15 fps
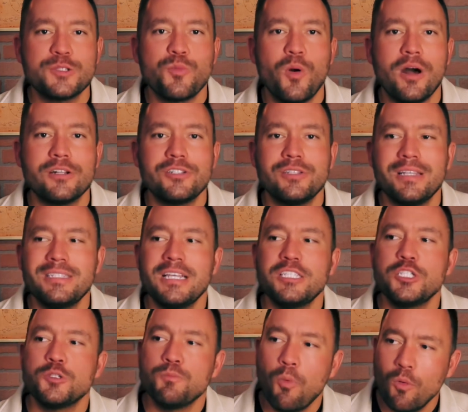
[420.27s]
watch. That's a
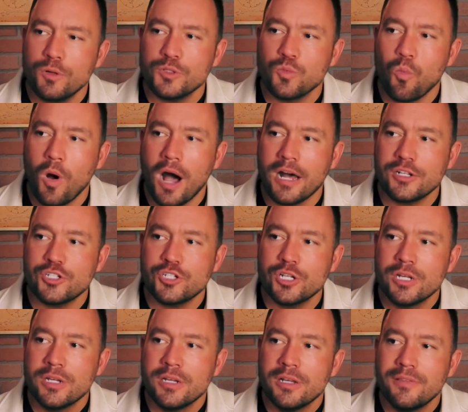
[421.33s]
sports watch
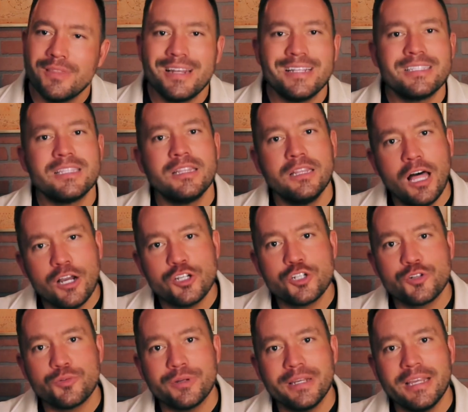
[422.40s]
that is
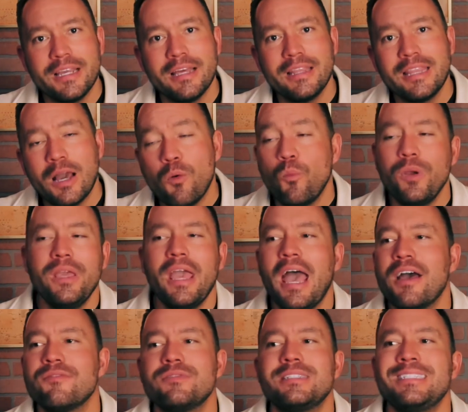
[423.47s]
luxury that we
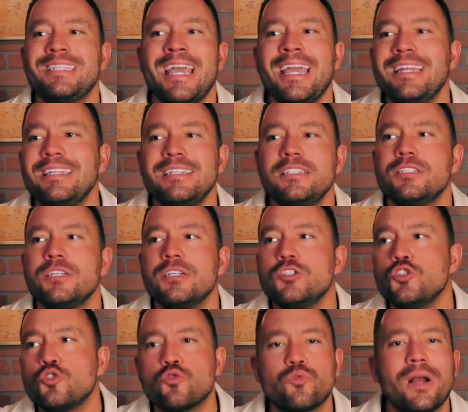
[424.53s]
have tended to
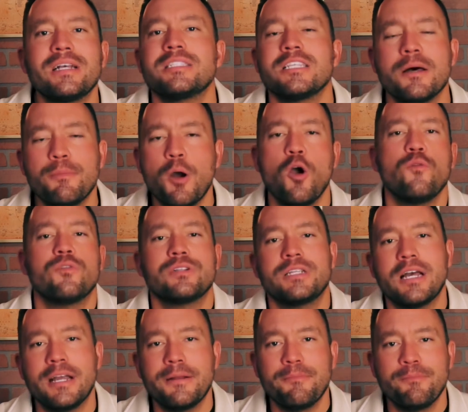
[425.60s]
dress up over
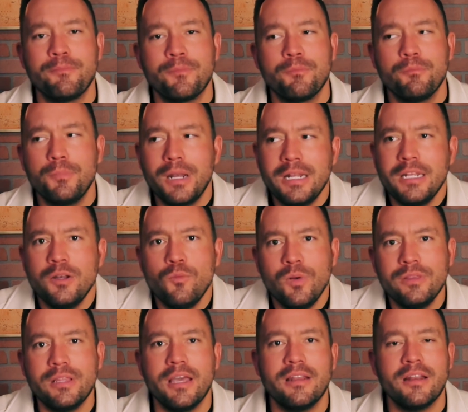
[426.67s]
time. But I didn't
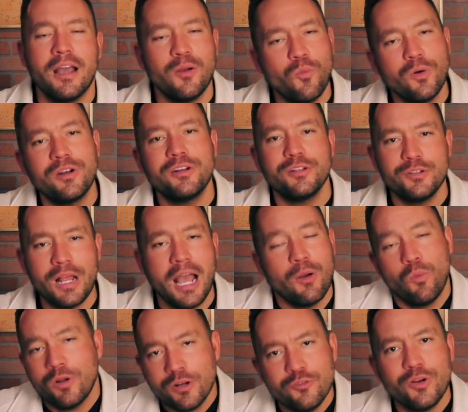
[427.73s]
want that. I want
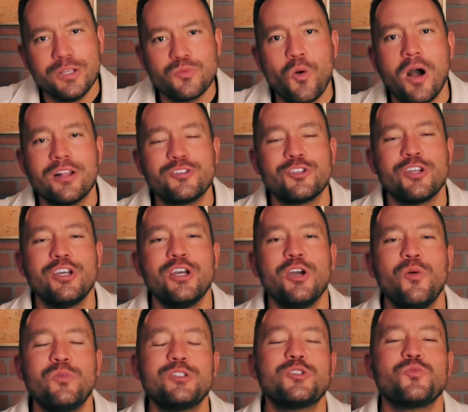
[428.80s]
a dress watch,
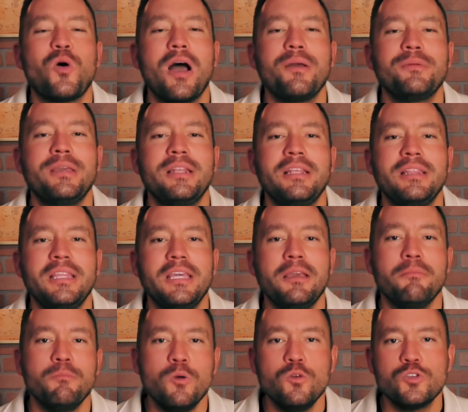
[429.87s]
which is why I'm getting the
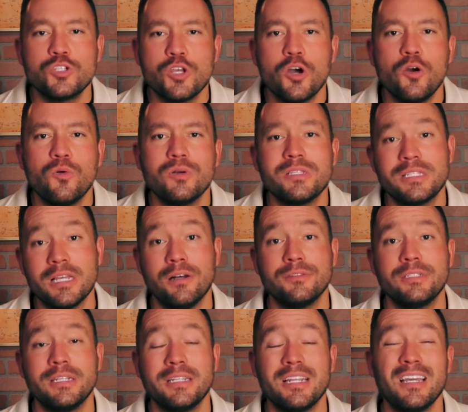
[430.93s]
Musou
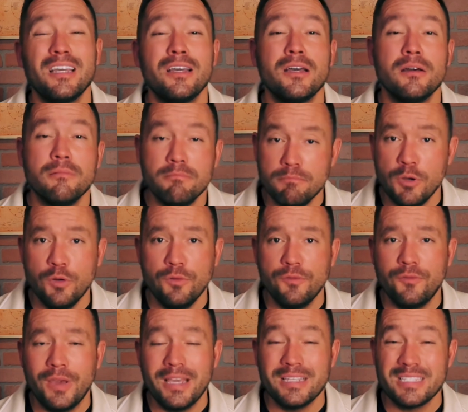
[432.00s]
Celton
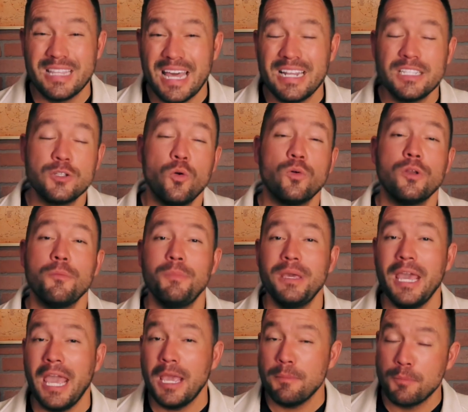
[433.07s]
Moonface. That is going to
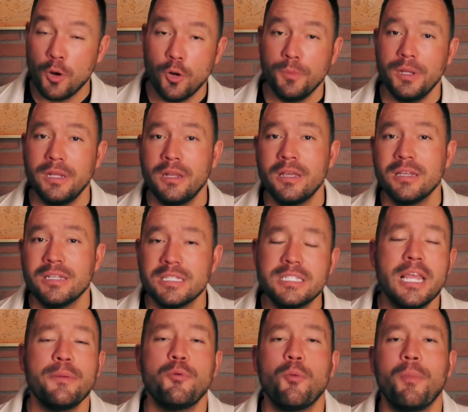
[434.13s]
be a permanent
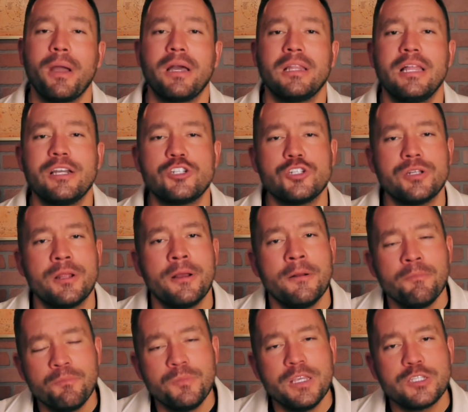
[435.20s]
staple in my collection.
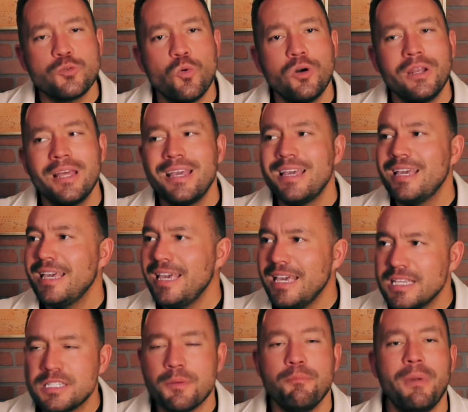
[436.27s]
This one
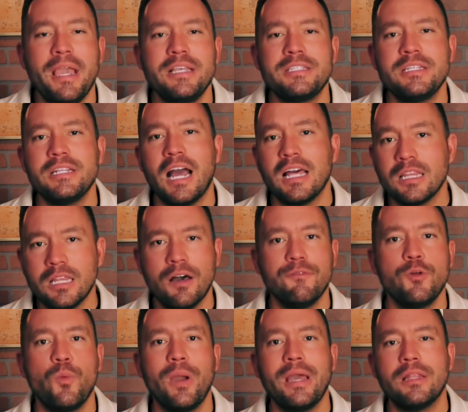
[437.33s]
is amazing. I love
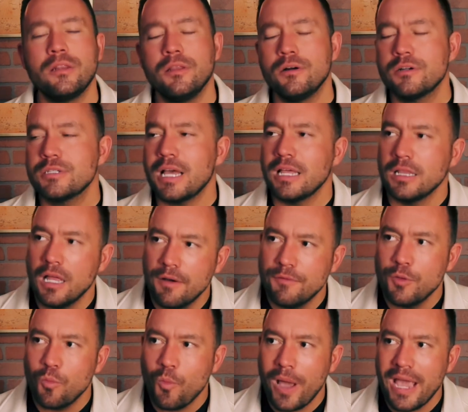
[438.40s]
the way it looks. I love
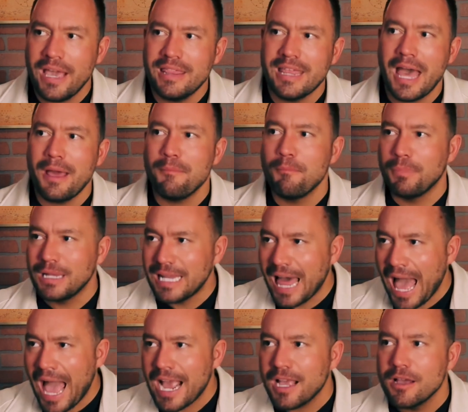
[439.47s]
the way that
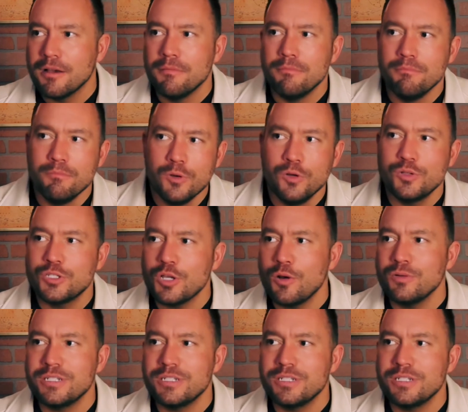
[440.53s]
black Musou